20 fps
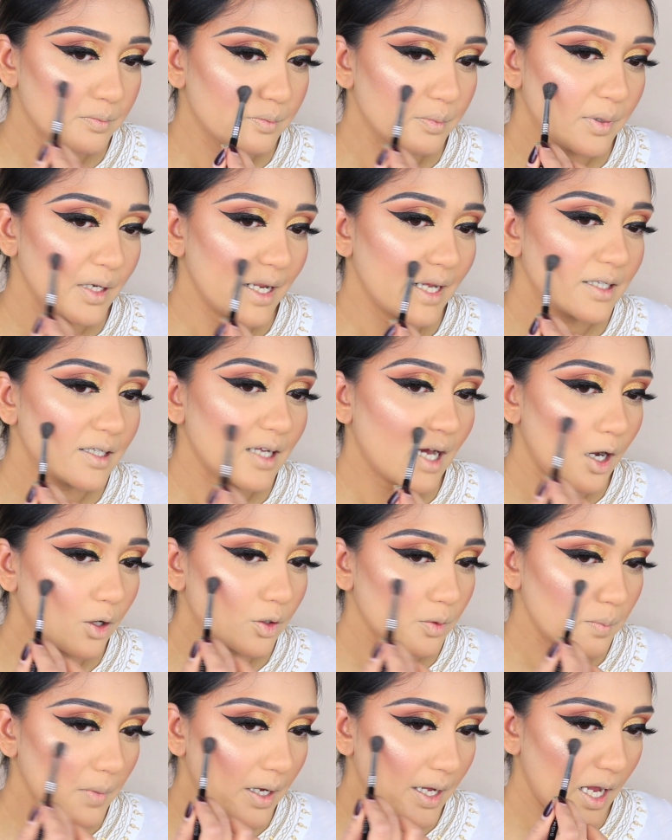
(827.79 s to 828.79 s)
blend
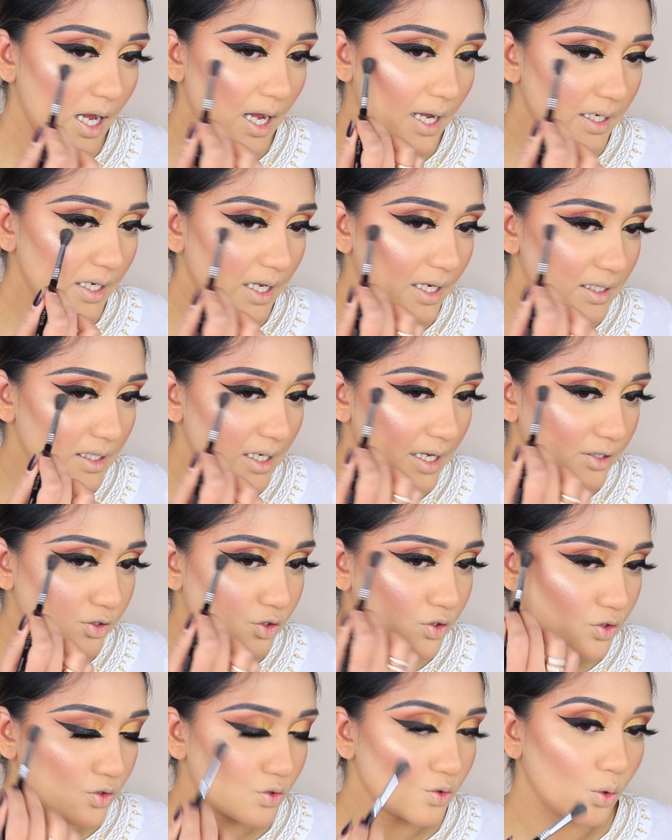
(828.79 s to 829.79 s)
out my highlight like
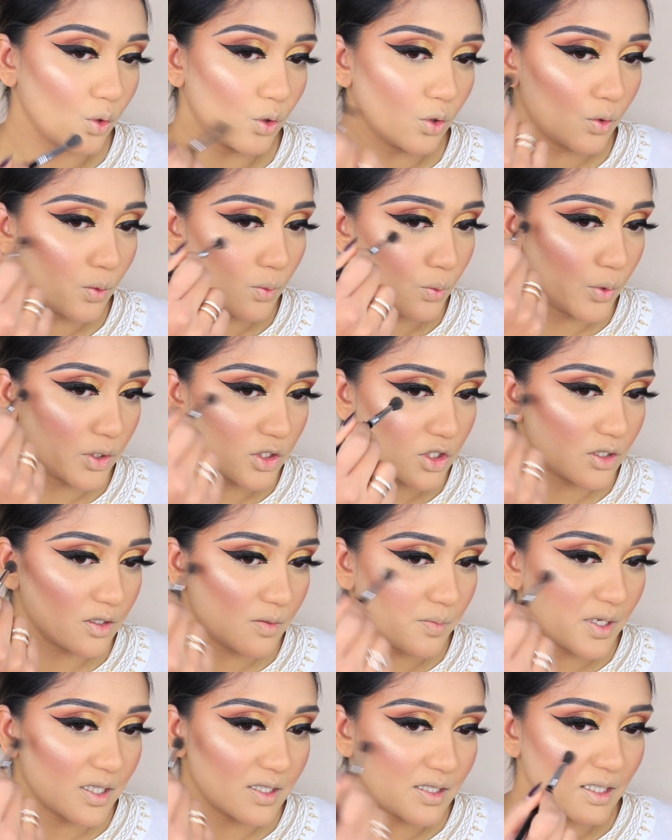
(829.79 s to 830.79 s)
so, which
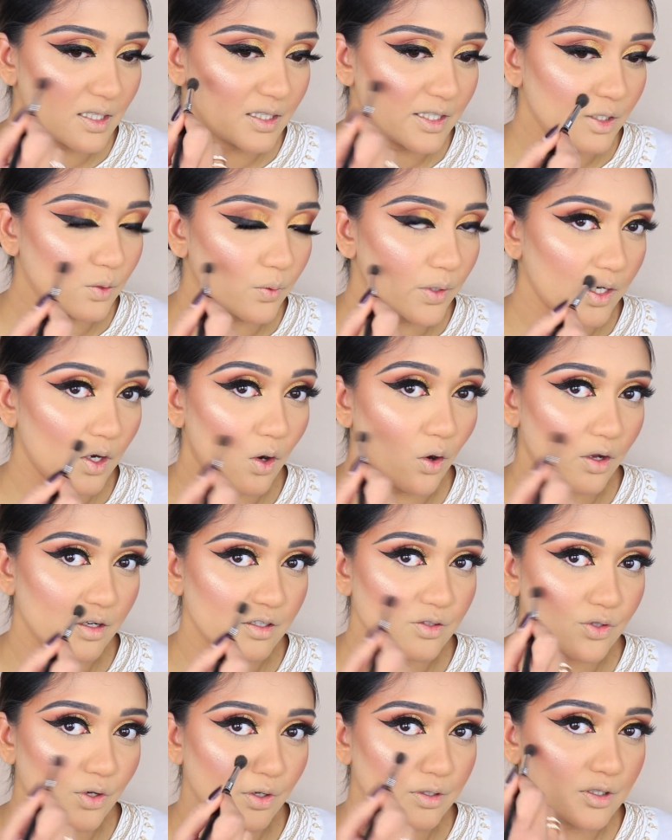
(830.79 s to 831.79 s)
is basically going
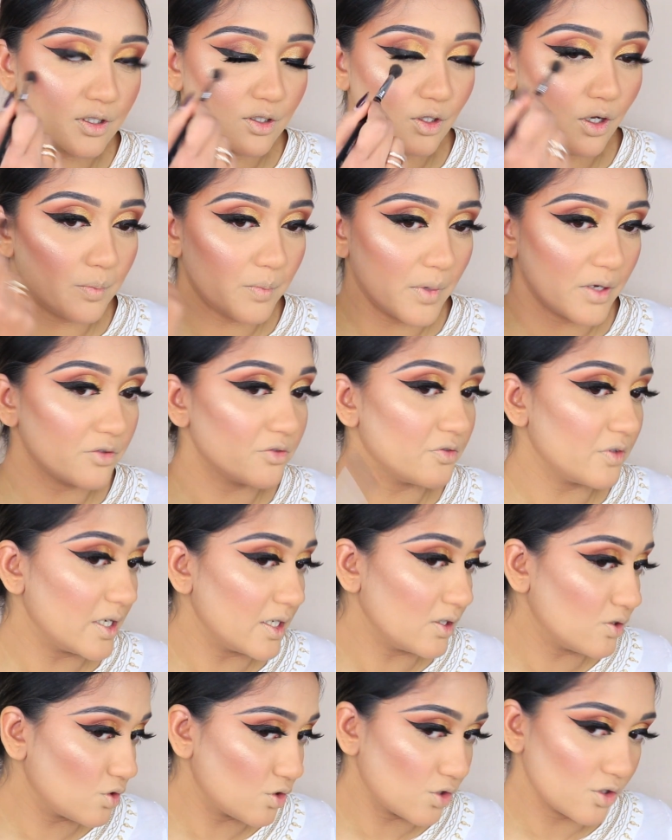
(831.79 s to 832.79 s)
horizontal on my
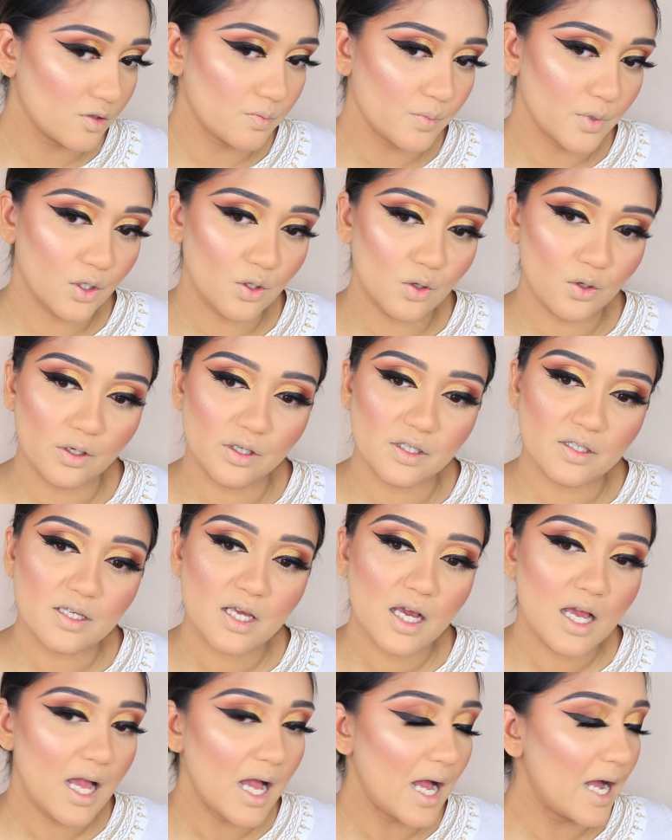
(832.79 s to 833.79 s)
face, just because
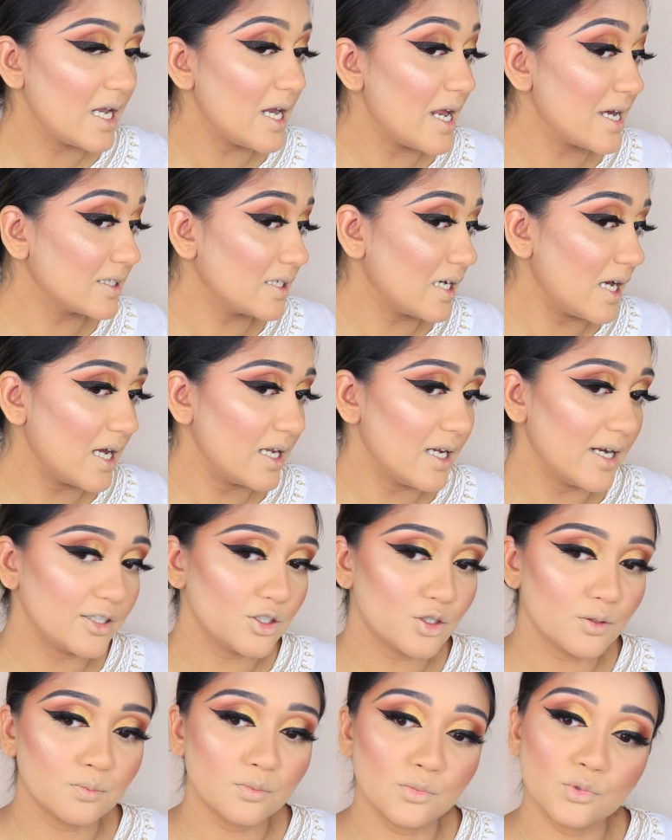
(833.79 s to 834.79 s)
I like the
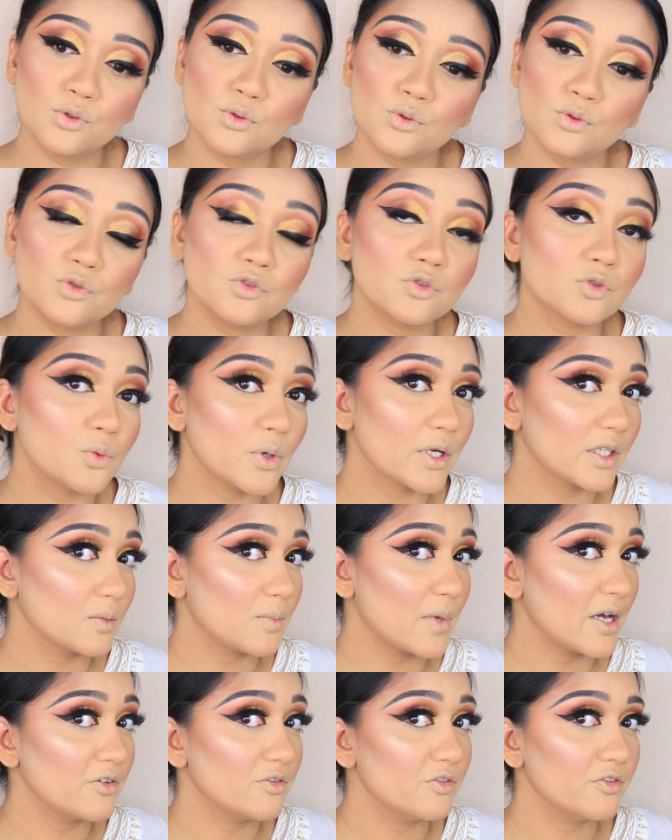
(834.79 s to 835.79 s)
highlight to move with
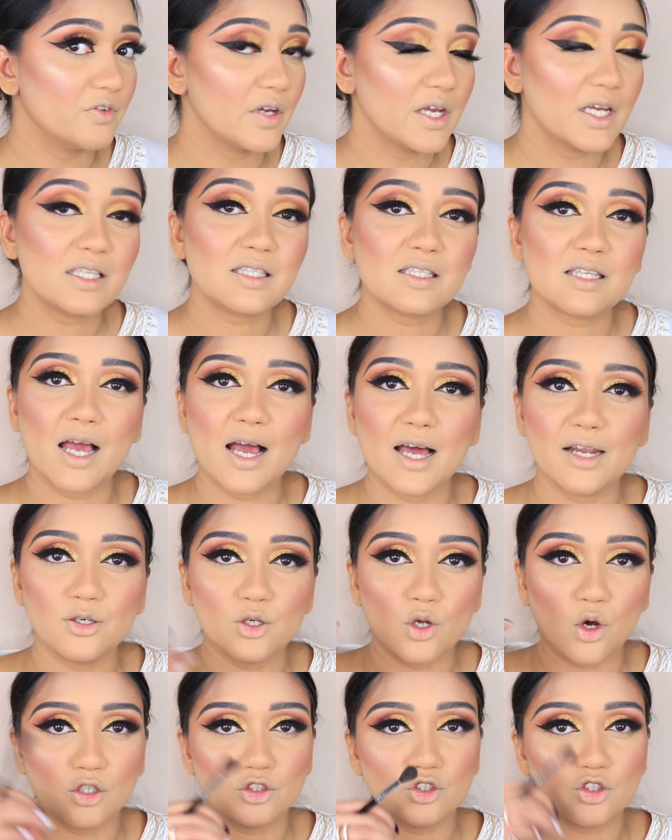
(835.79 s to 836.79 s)
my face and
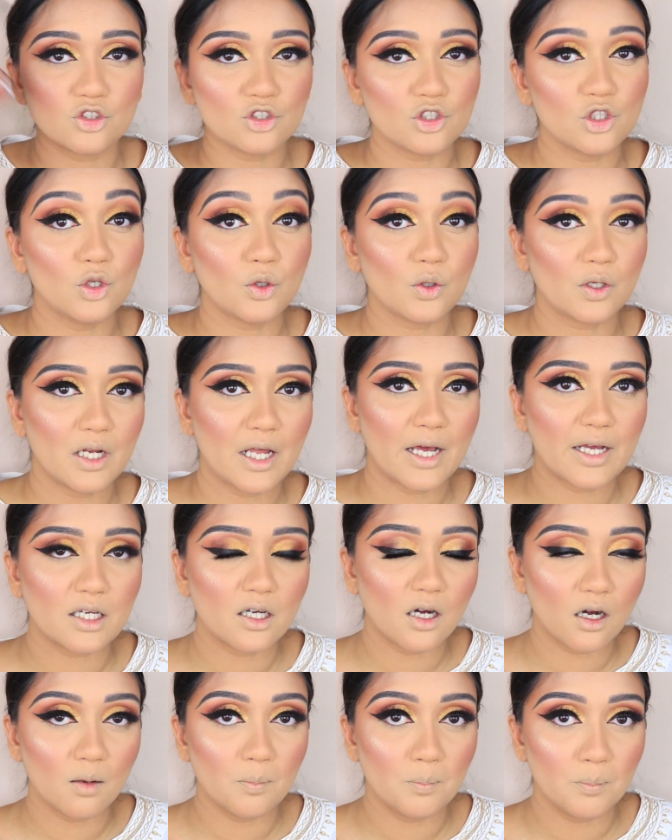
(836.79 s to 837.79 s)
not just look like
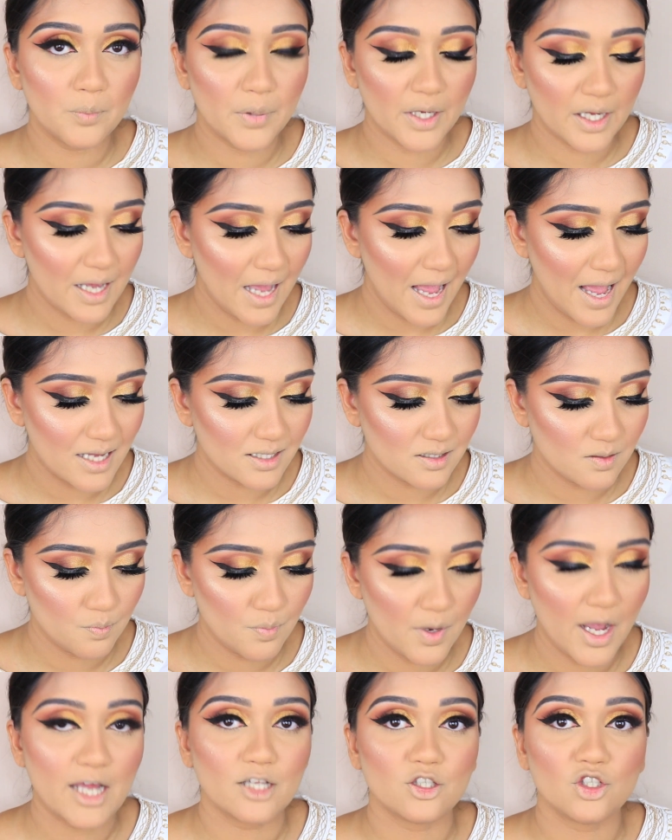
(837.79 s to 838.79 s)
a big ass
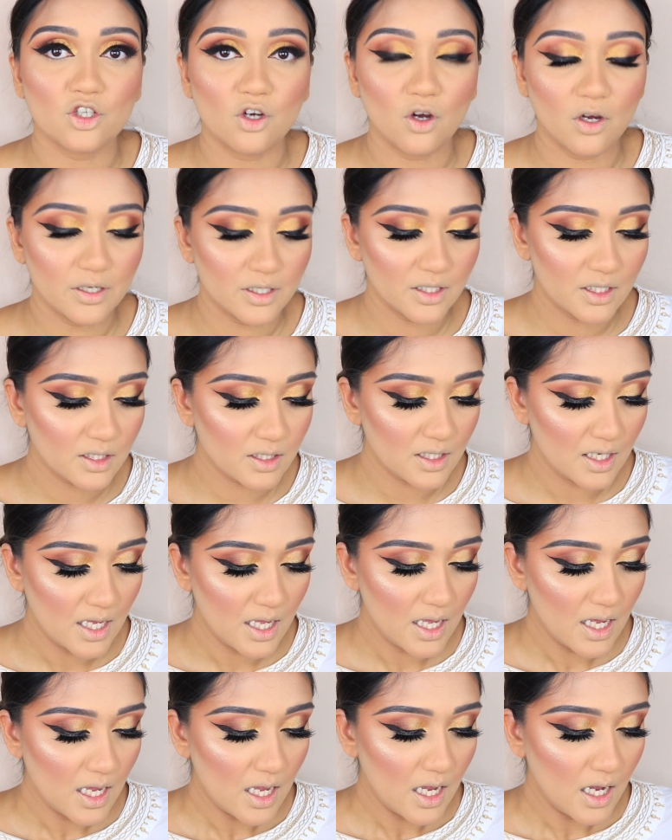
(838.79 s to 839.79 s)
patch on it.
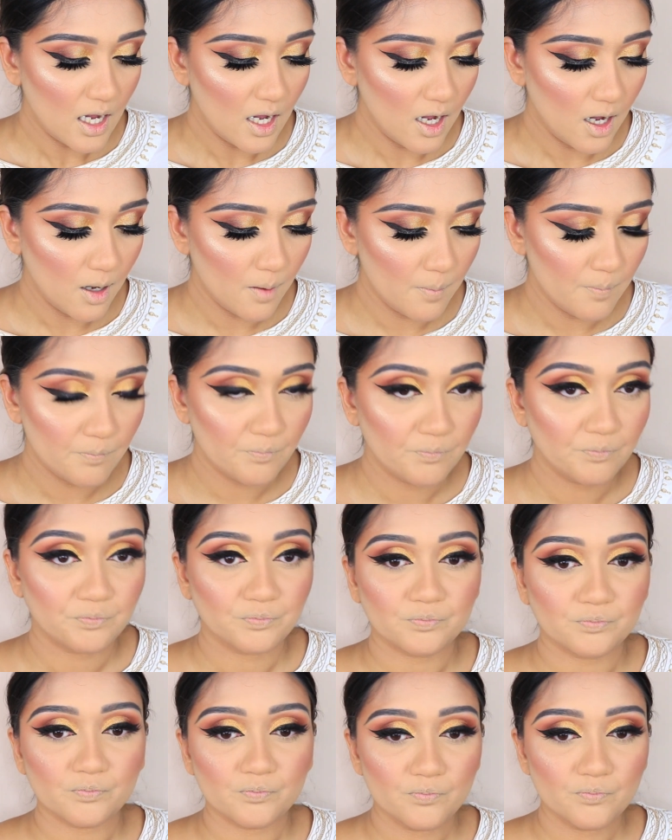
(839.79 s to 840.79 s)

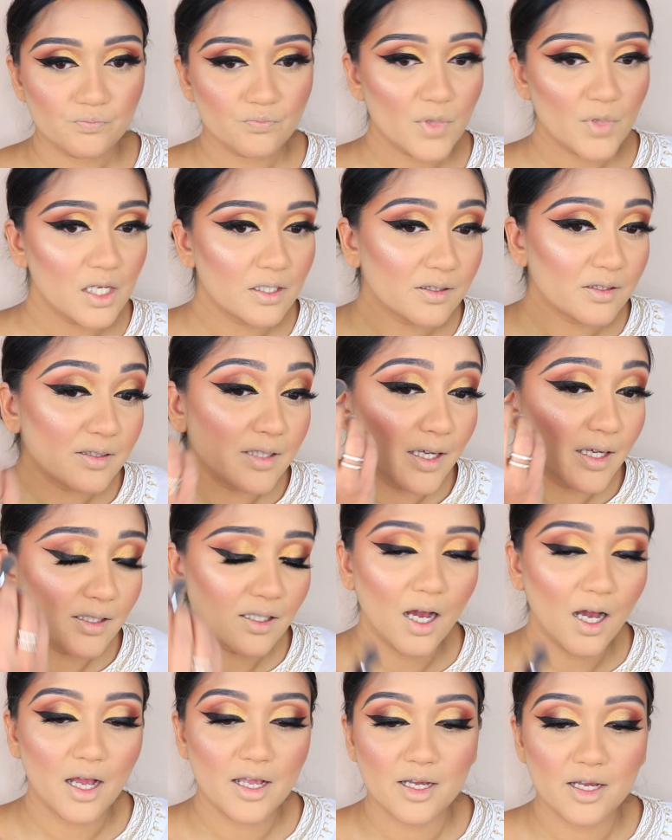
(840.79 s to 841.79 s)
Then
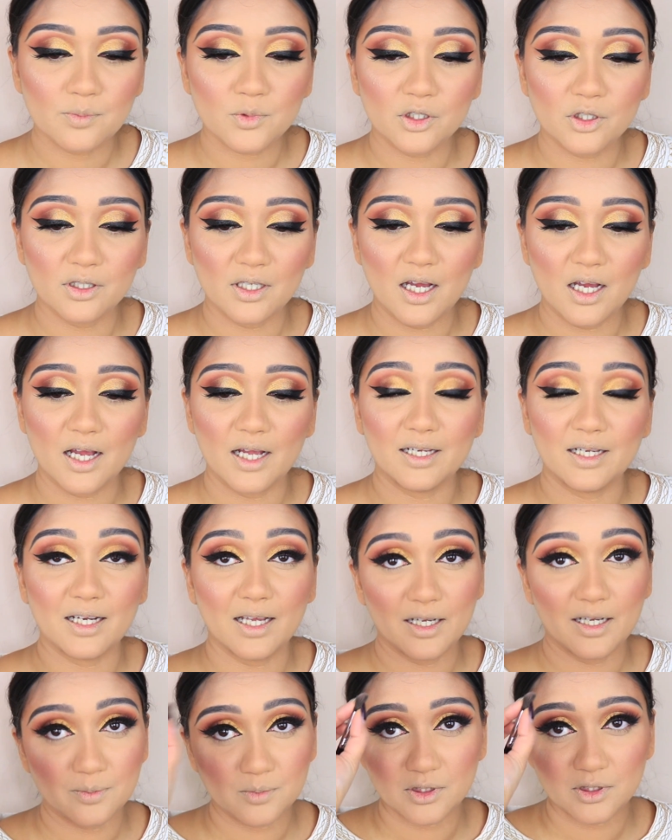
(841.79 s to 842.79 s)
I am gonna
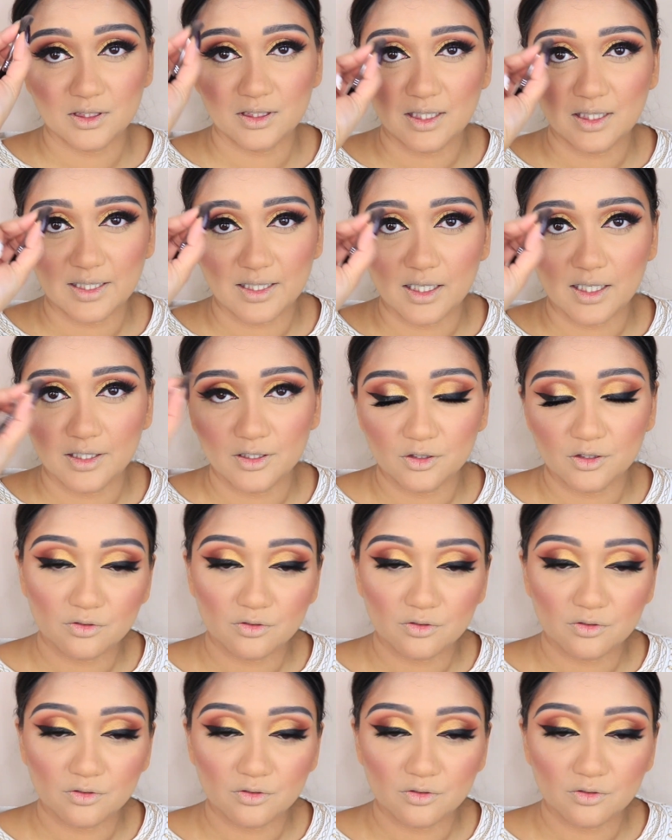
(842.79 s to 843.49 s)
highlight. I'm gonna like kind